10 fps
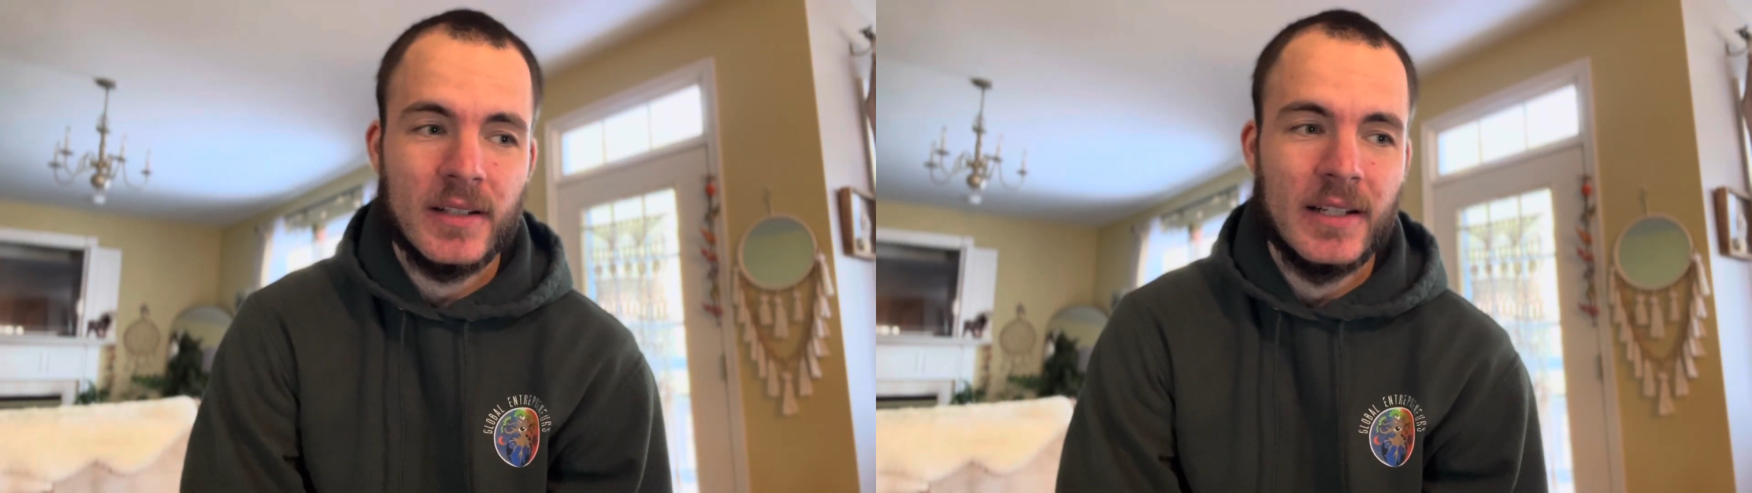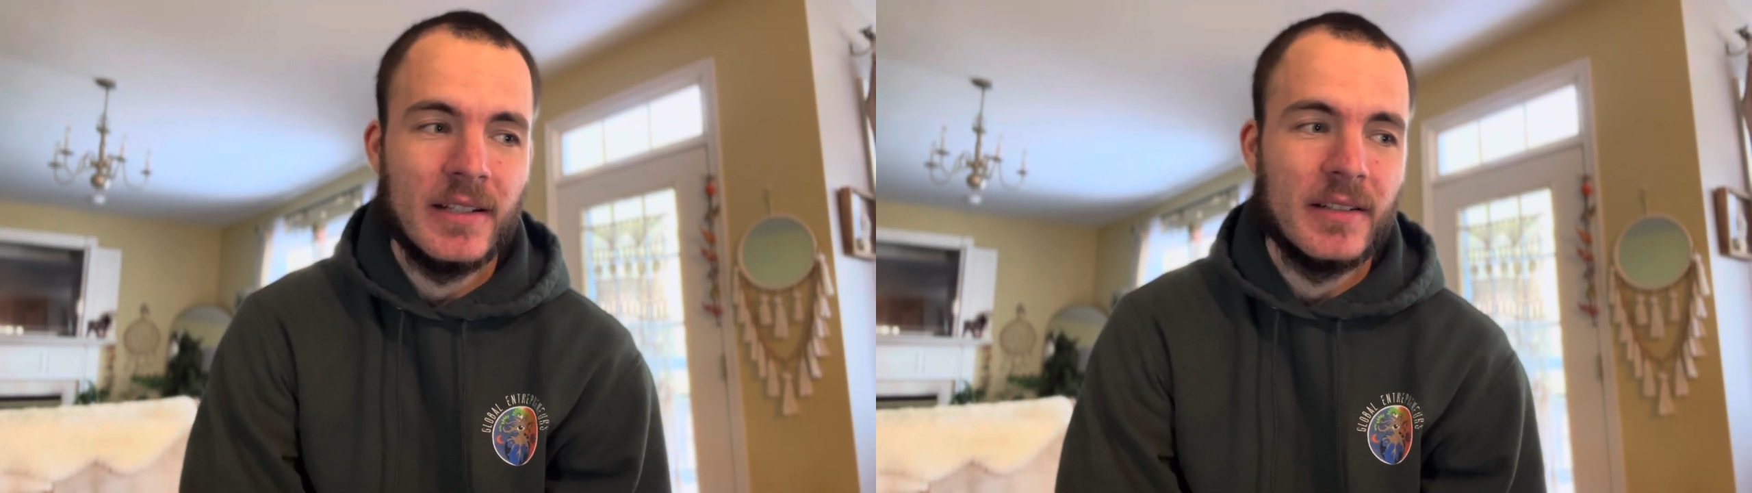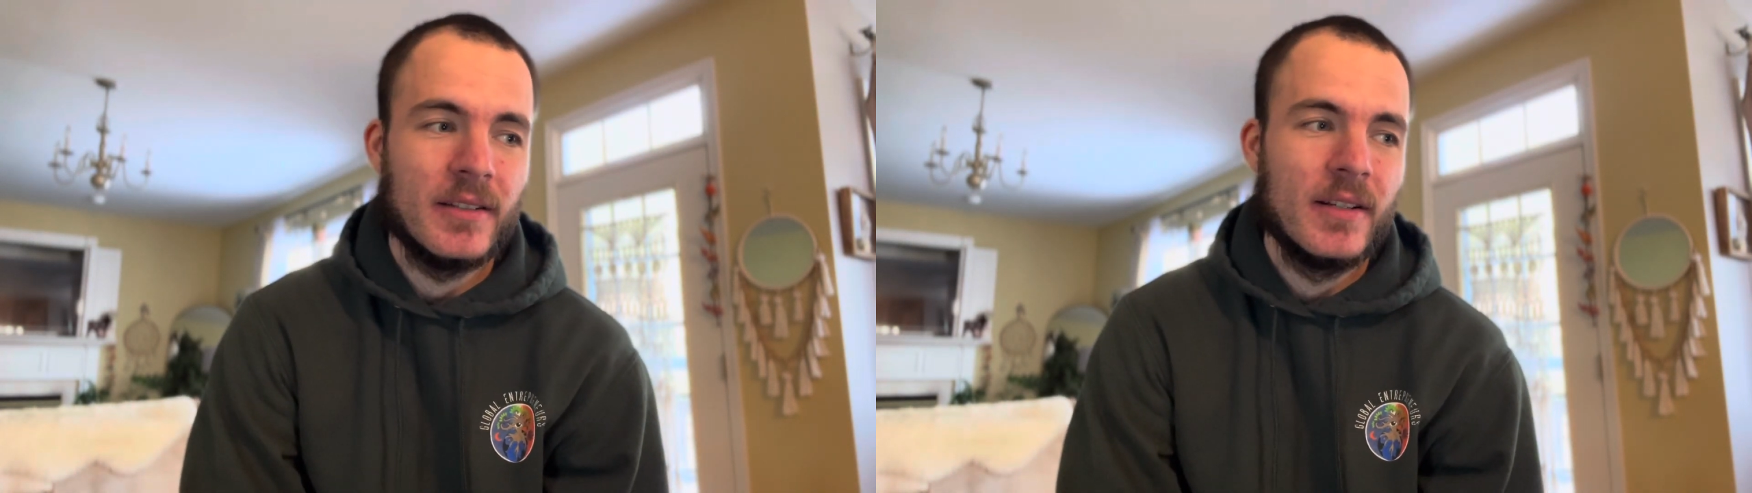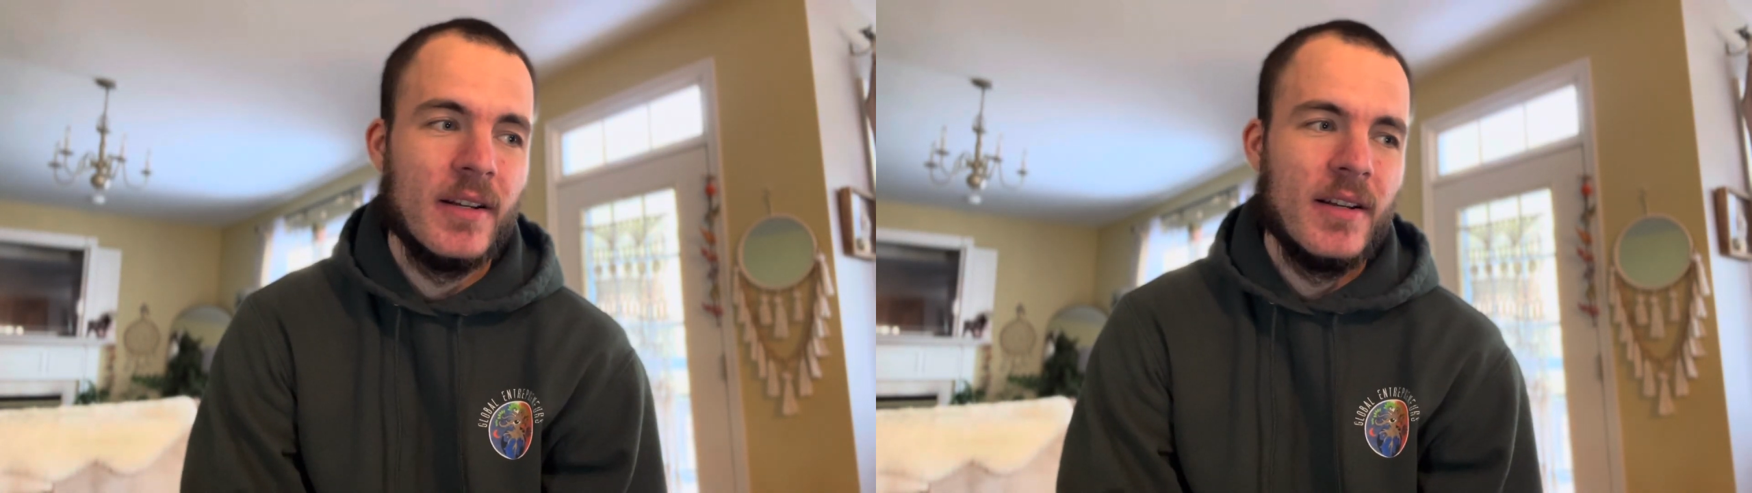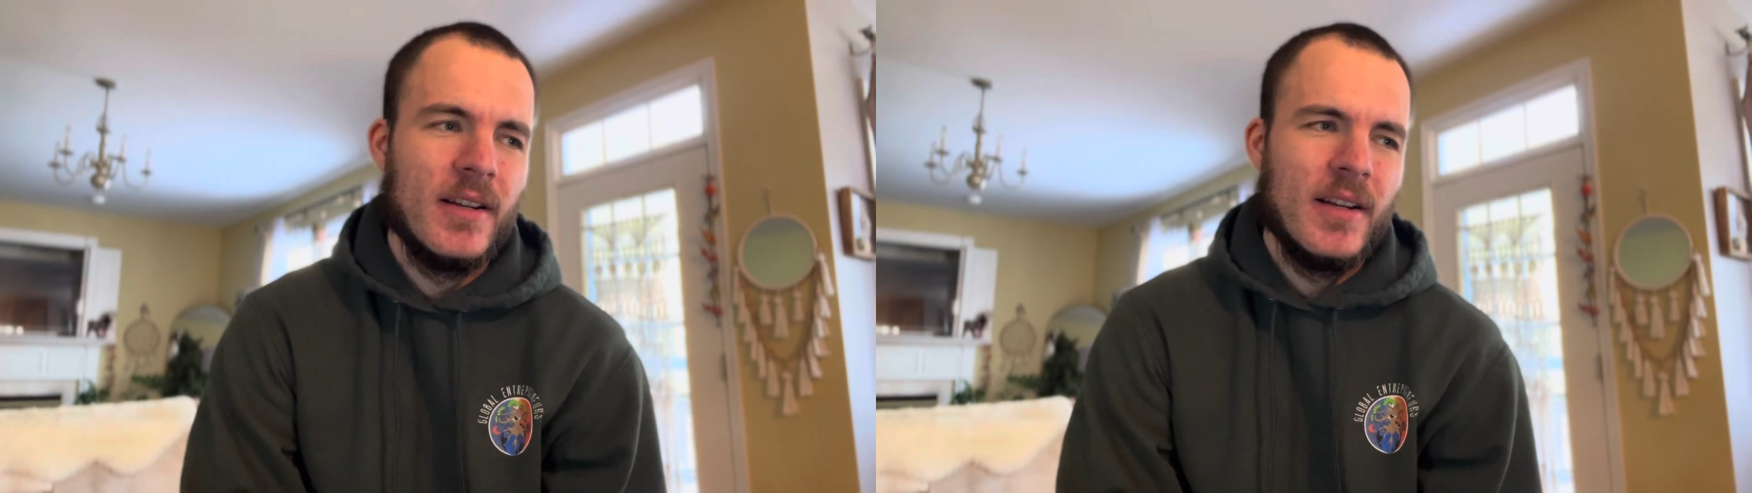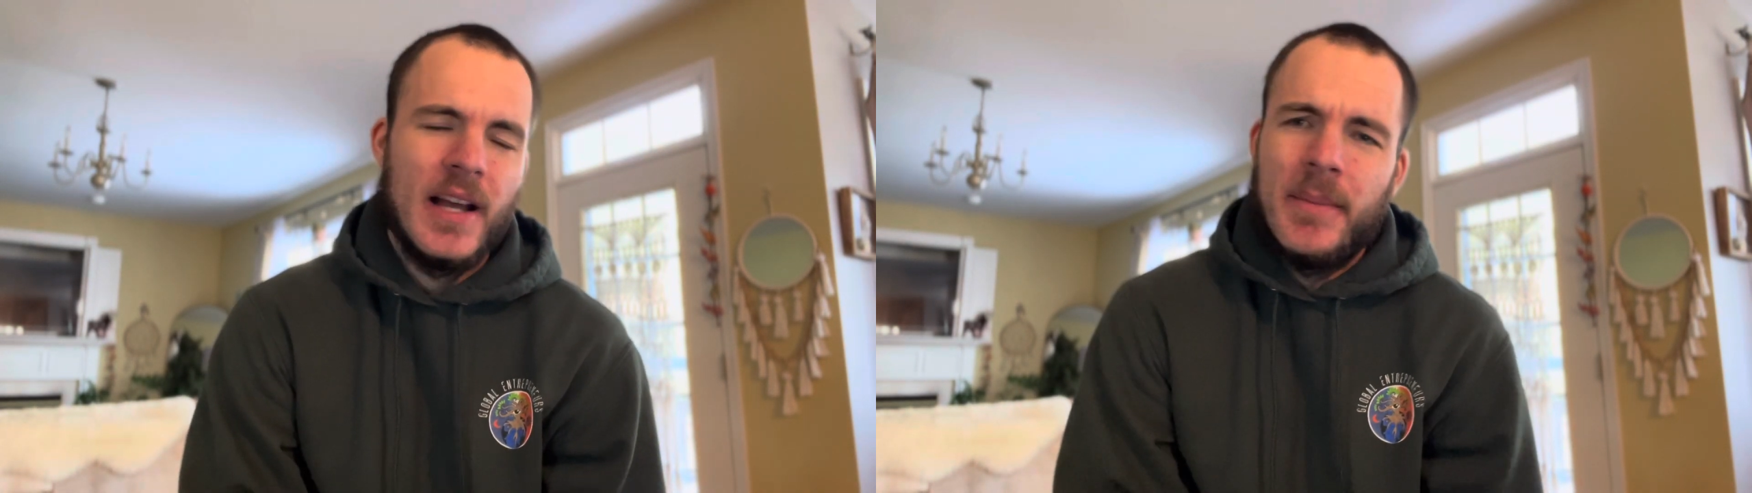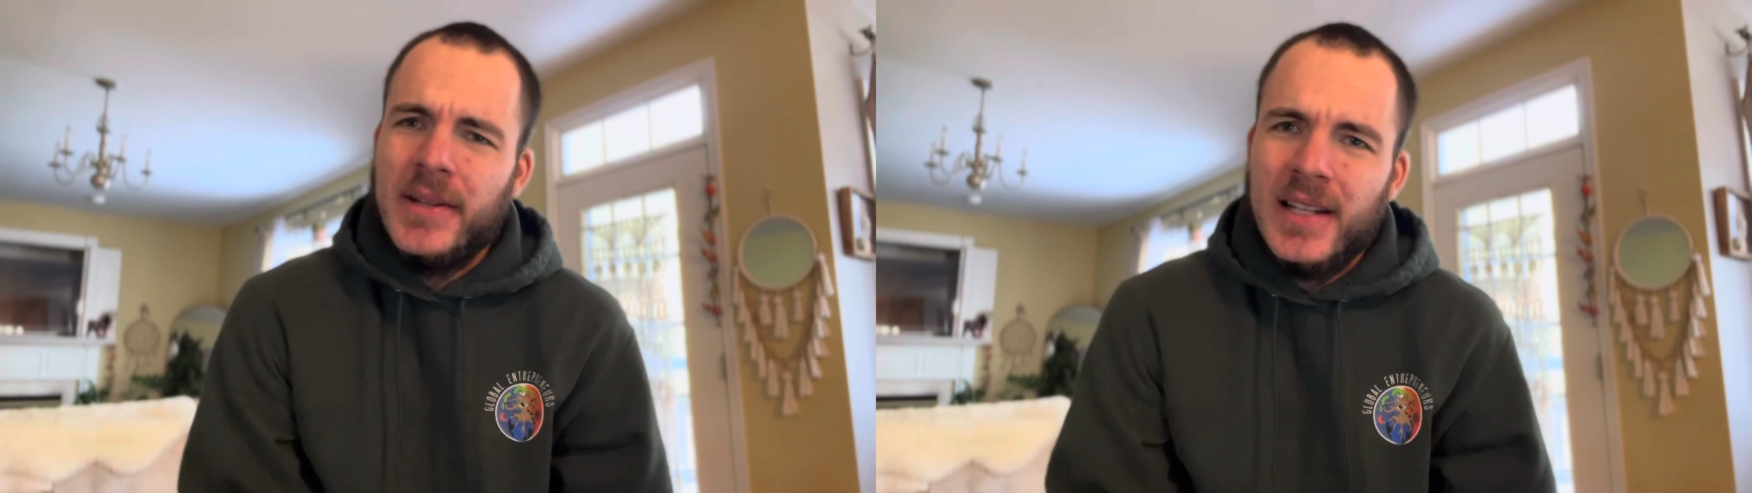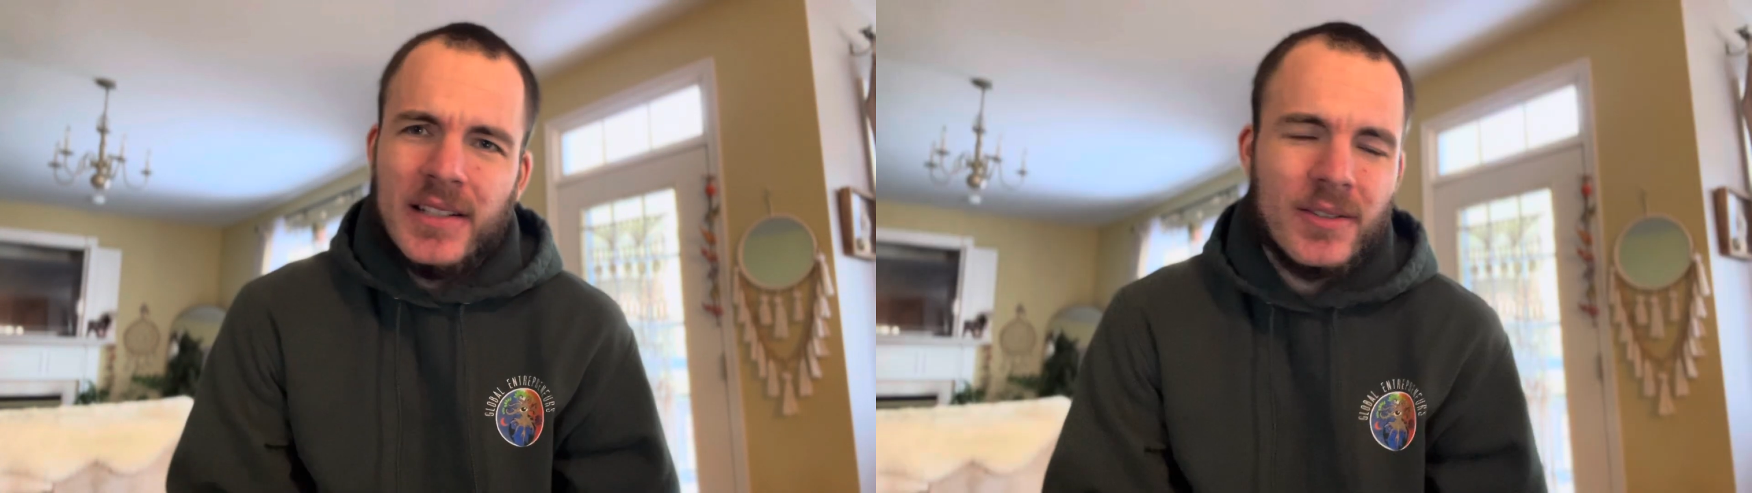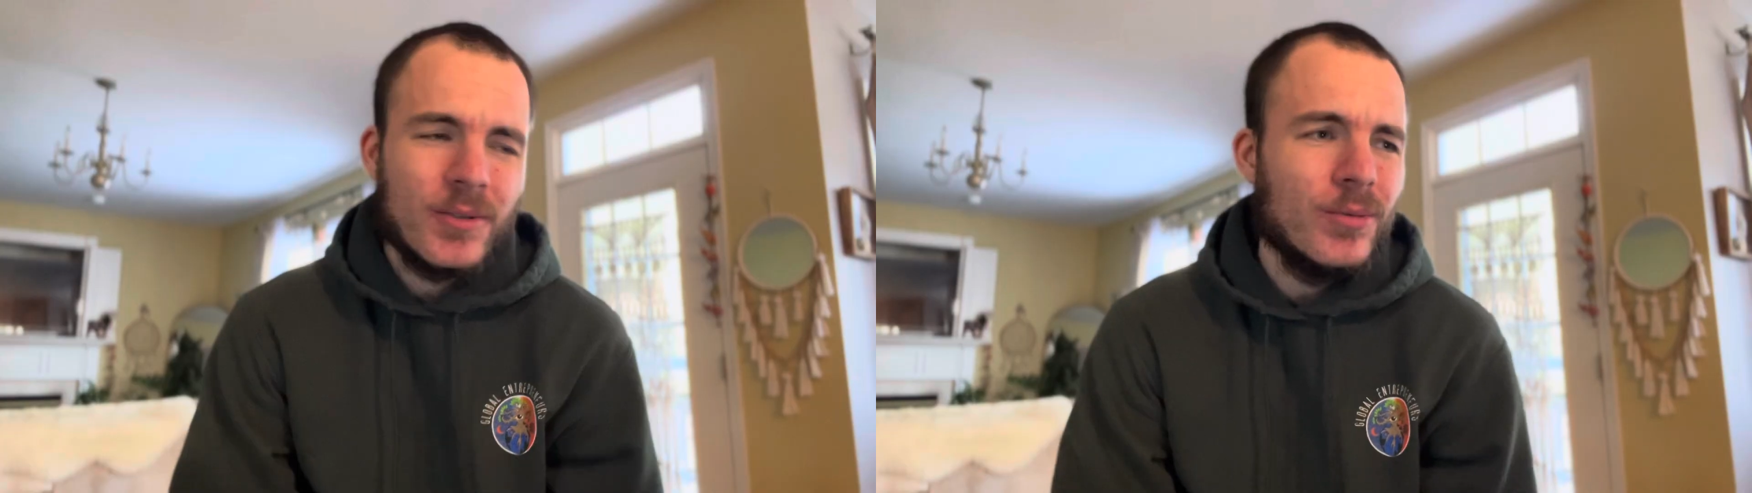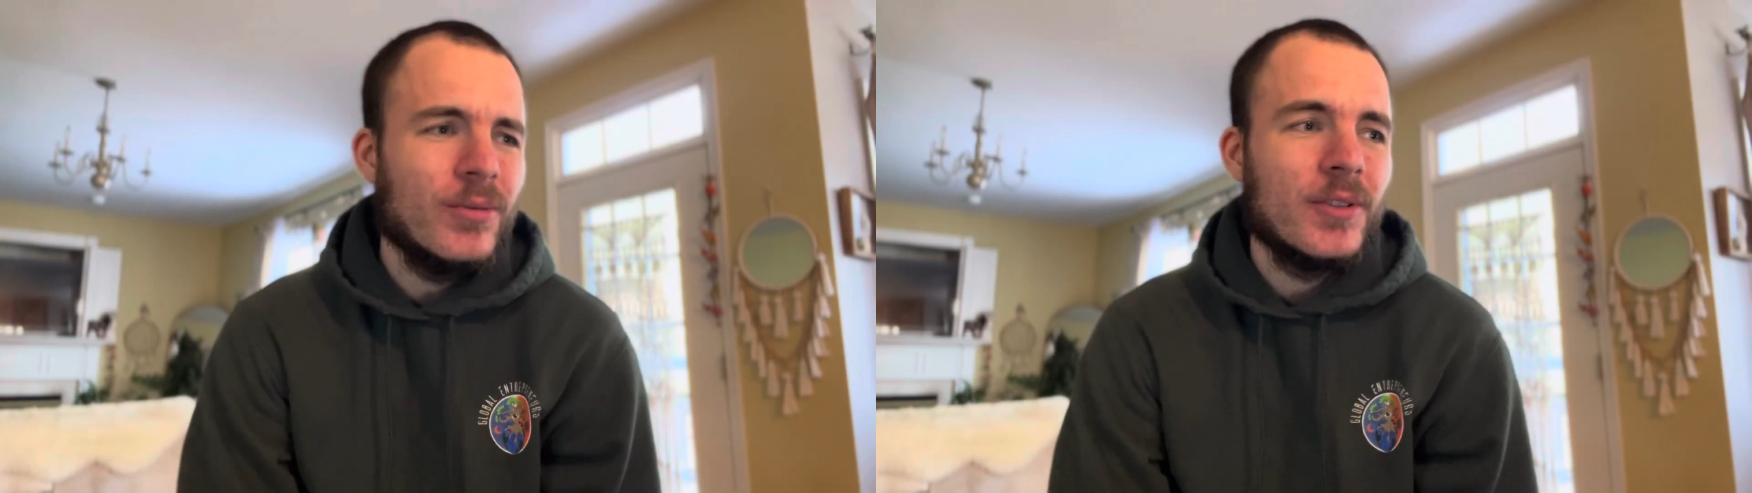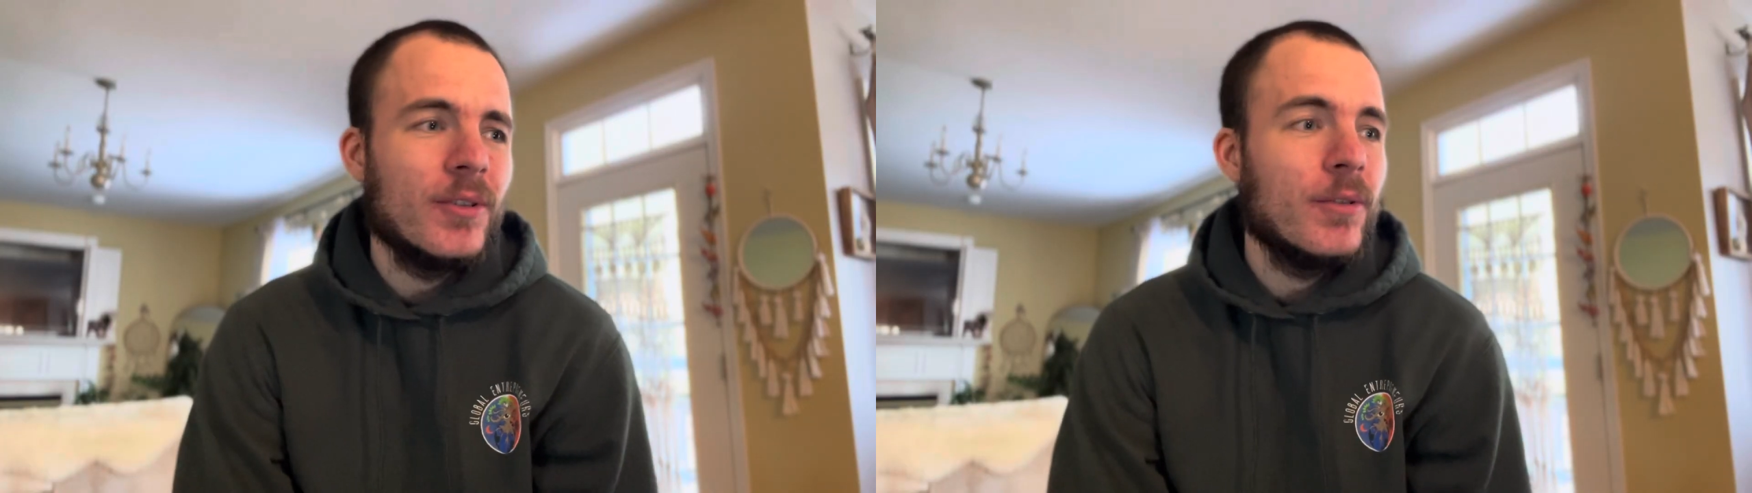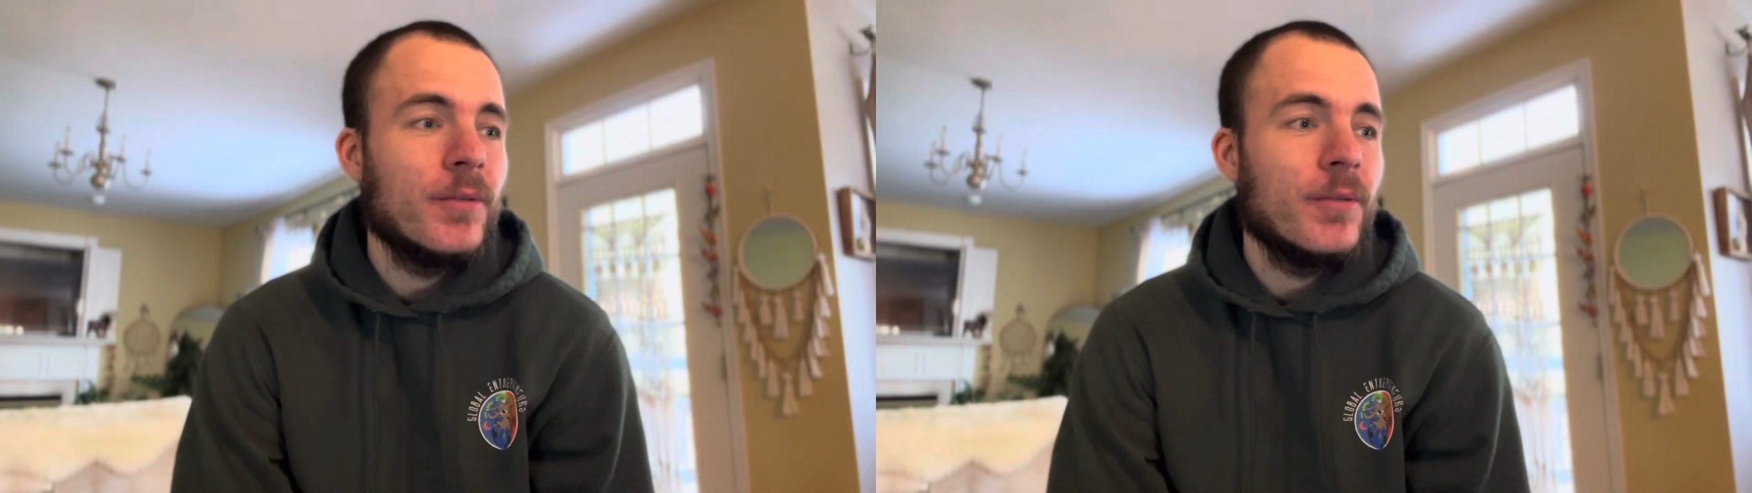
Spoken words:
And I mean, that's cool too.